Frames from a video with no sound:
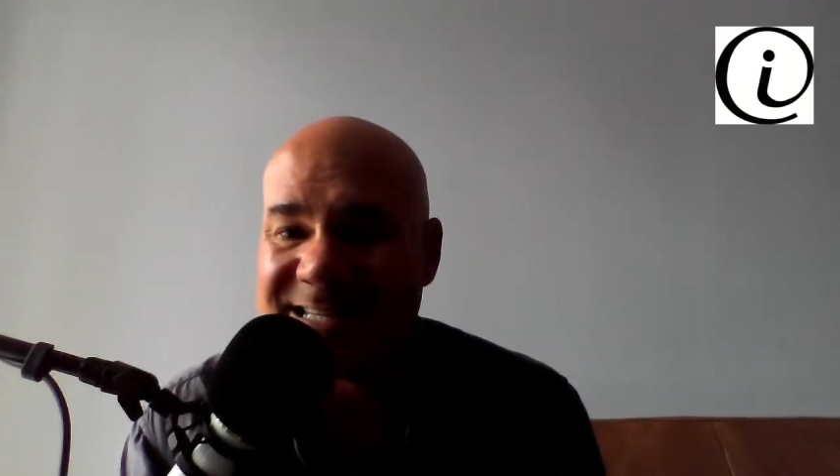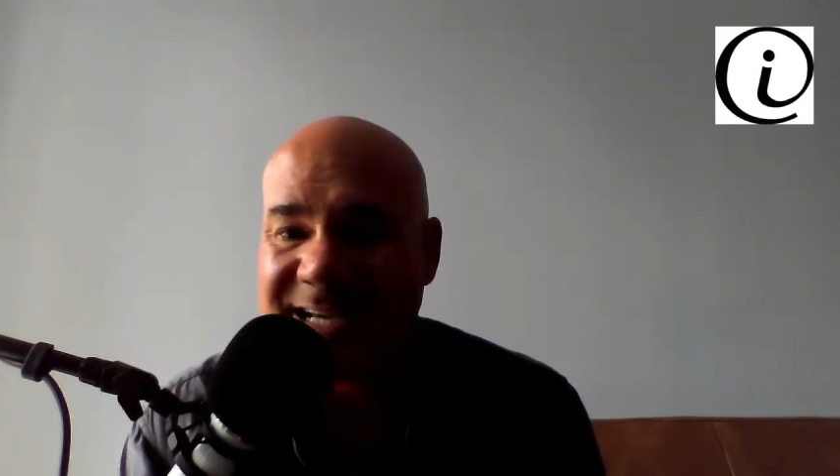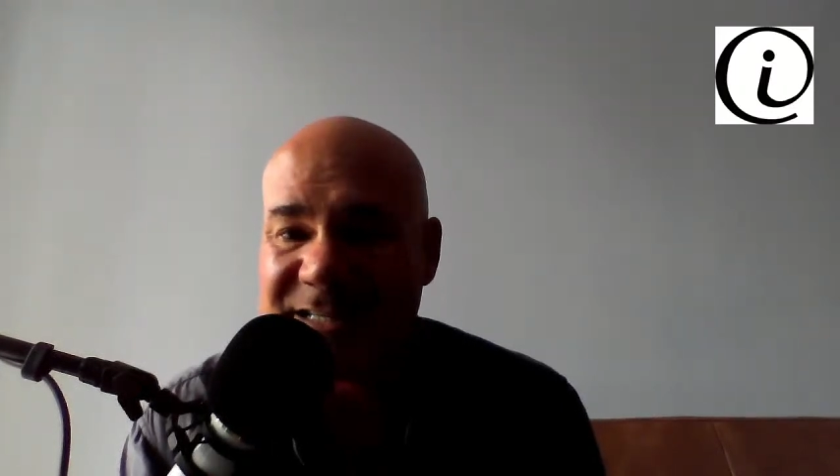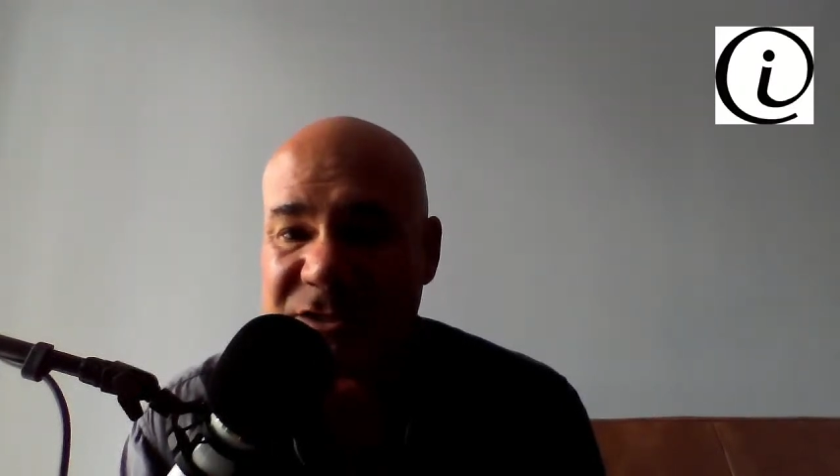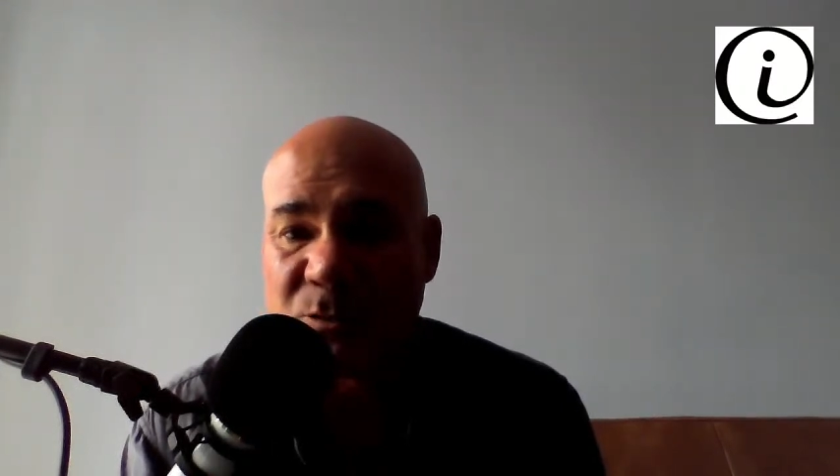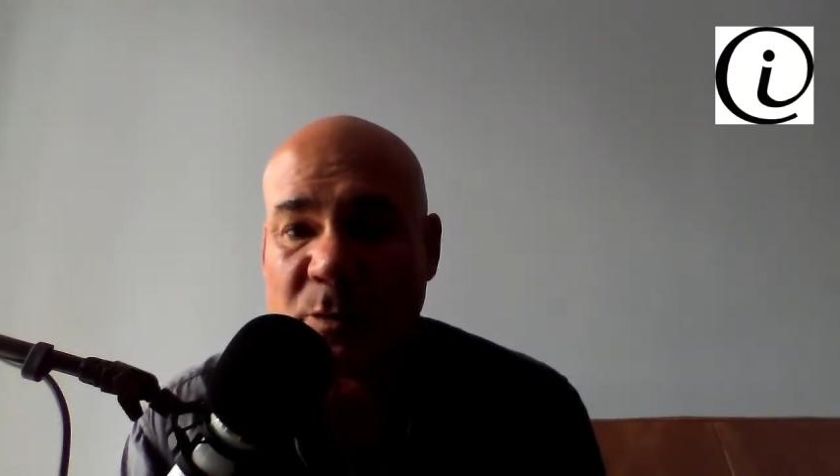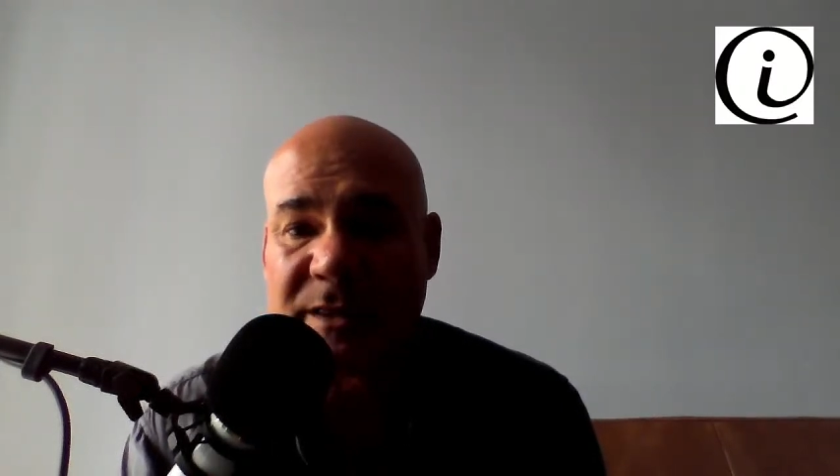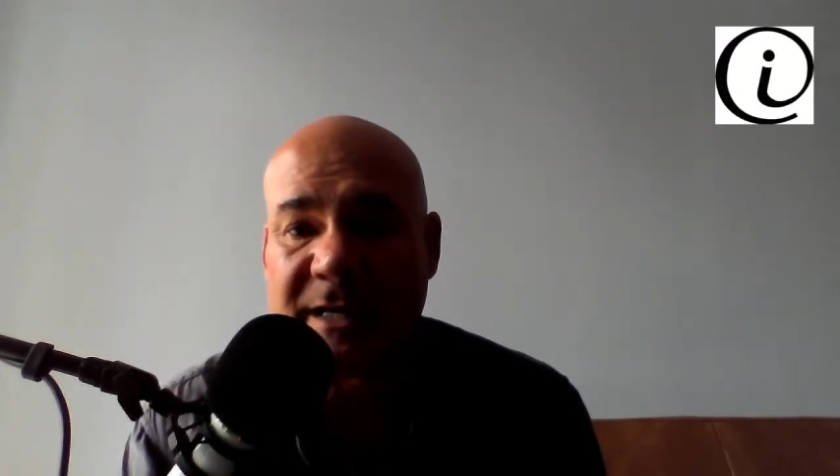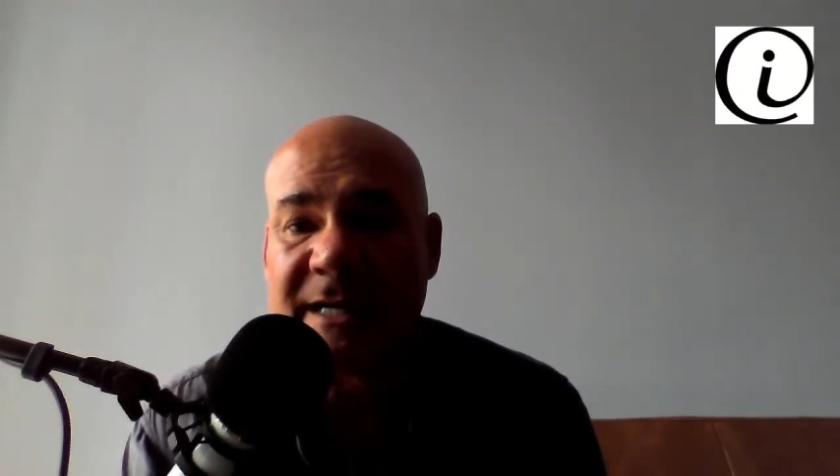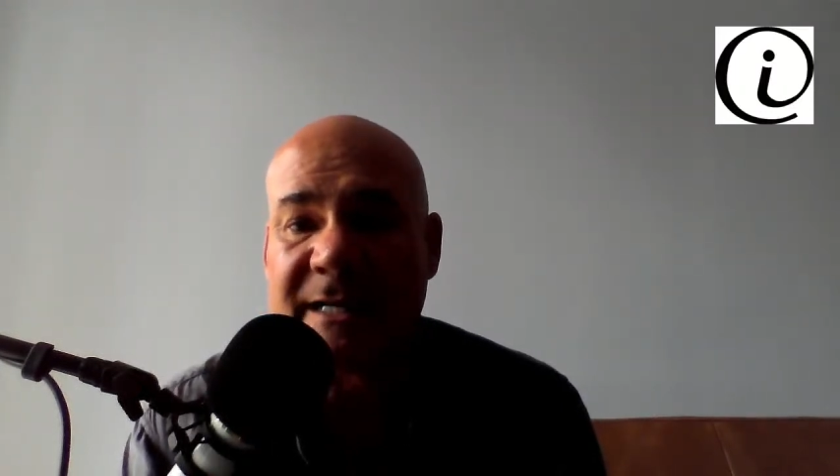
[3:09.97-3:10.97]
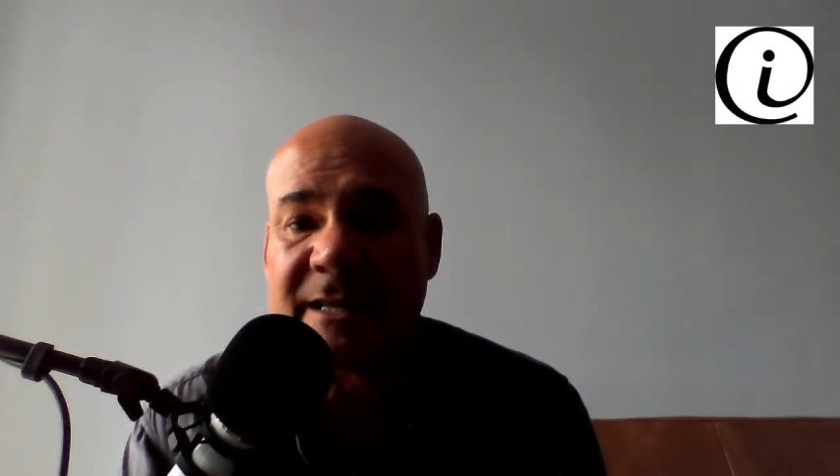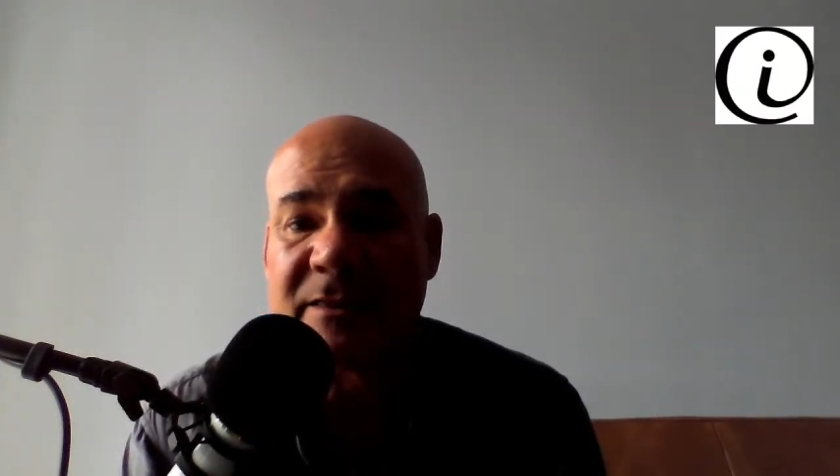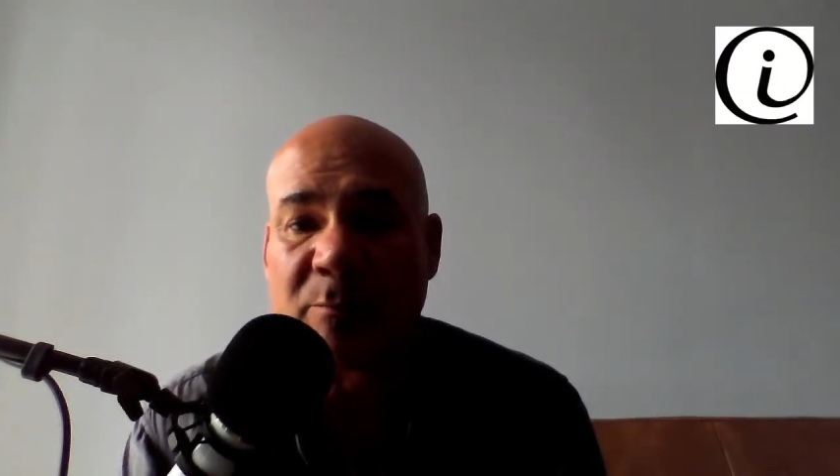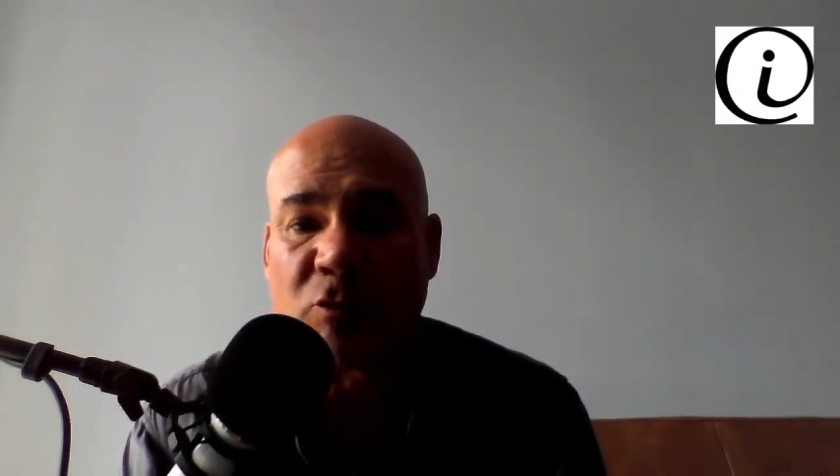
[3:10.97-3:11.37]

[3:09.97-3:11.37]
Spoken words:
States within the